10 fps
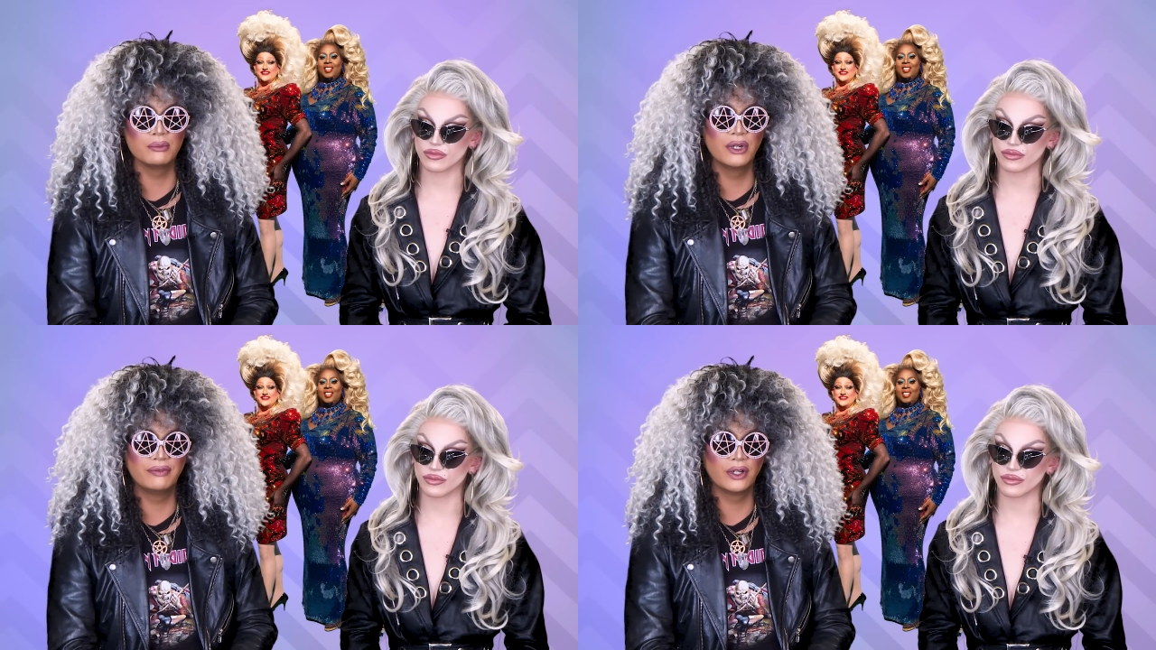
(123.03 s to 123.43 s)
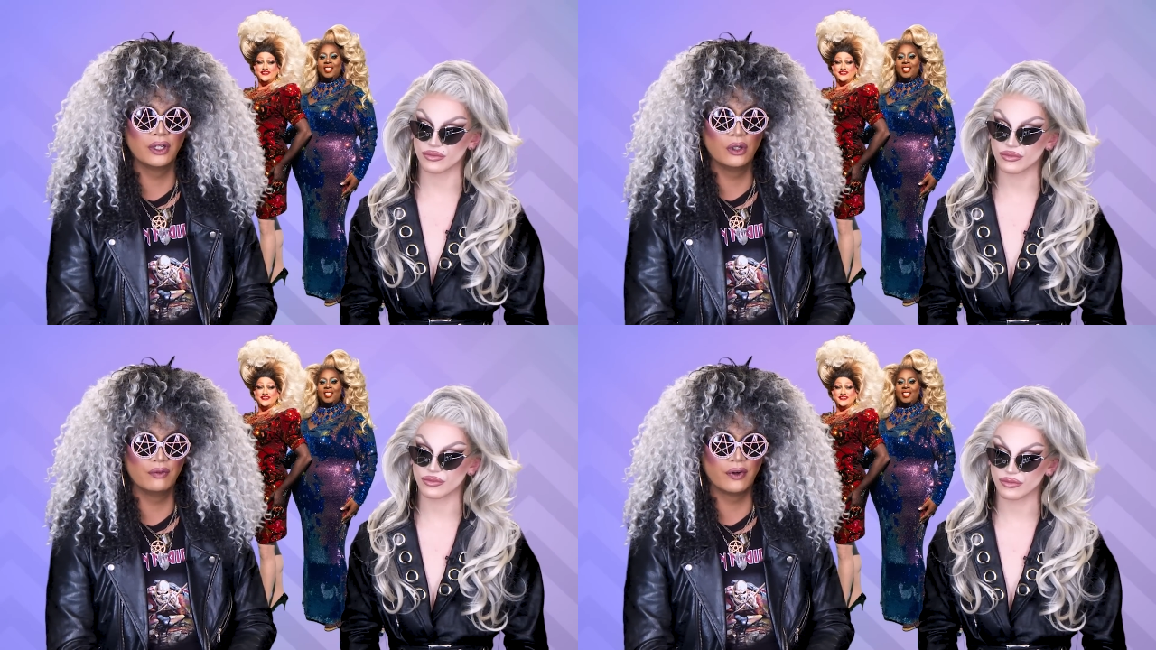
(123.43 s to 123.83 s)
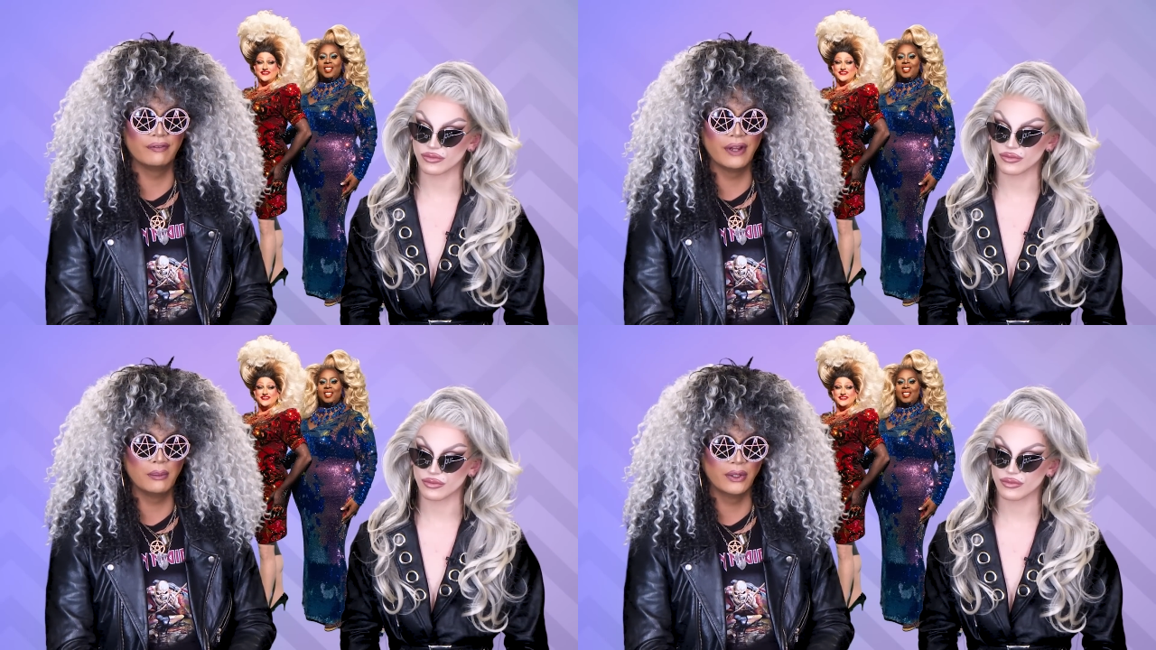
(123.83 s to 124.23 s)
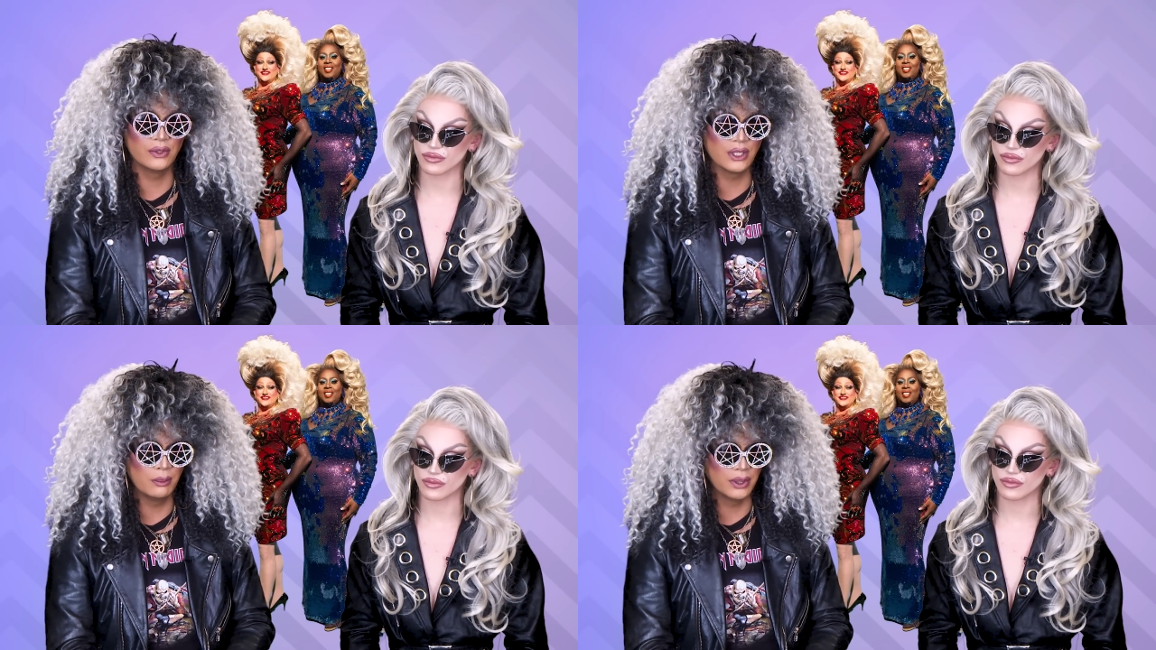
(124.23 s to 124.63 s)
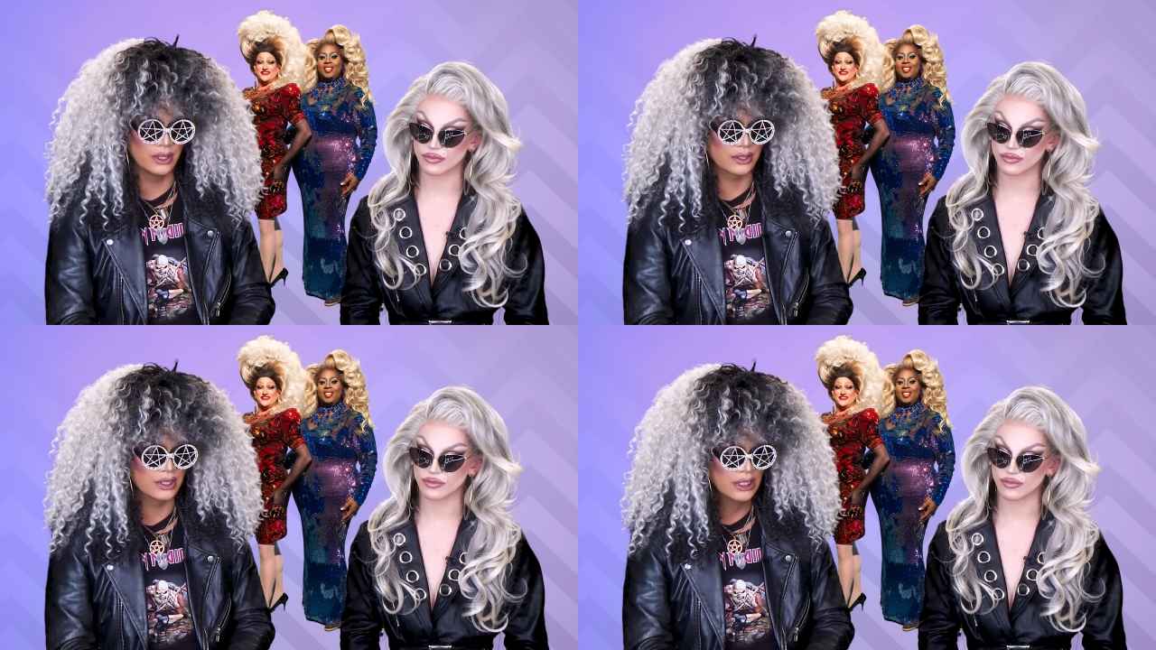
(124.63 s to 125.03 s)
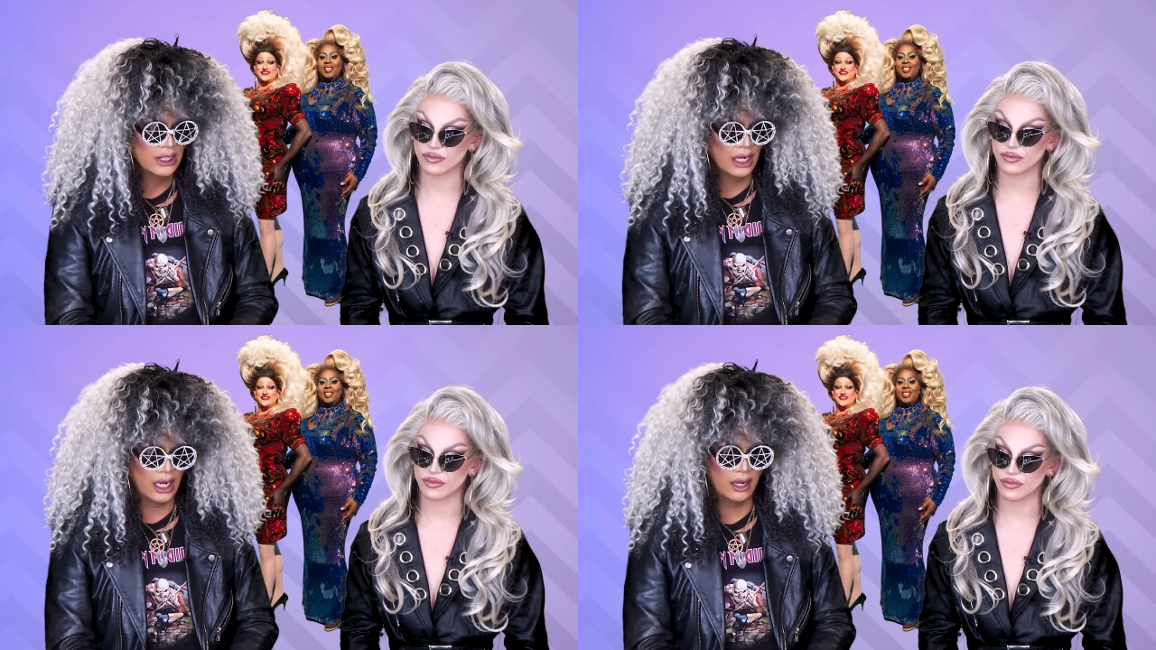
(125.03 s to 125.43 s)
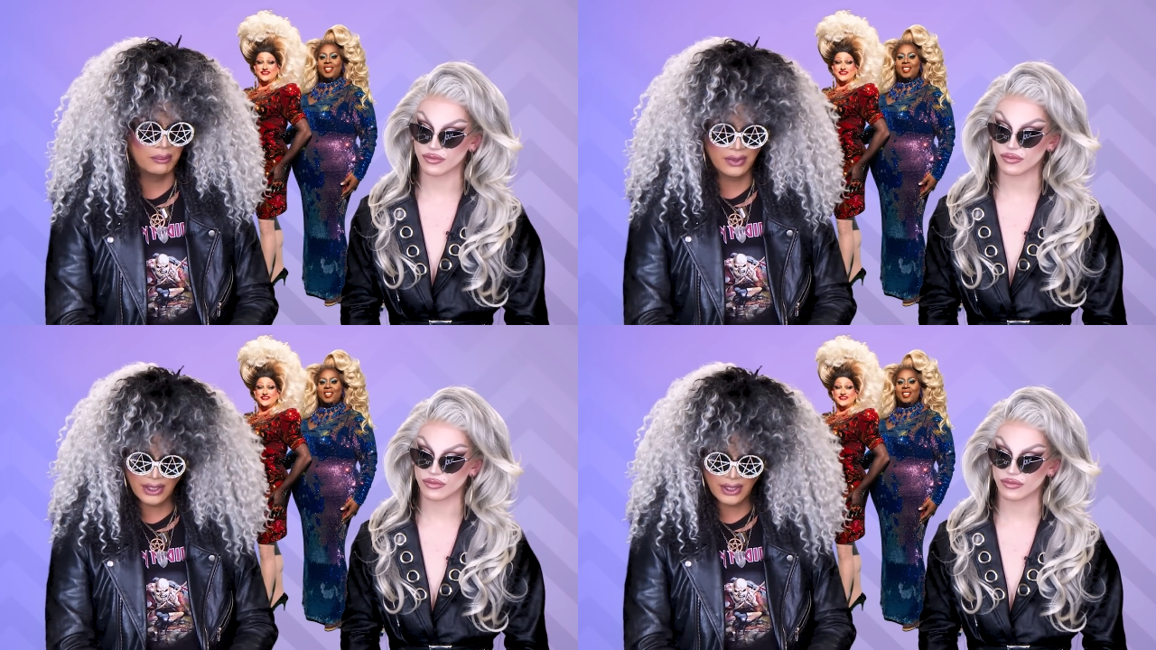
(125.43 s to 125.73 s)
Speaker 1: I mean, if you're gonna go for a family resemblance, um,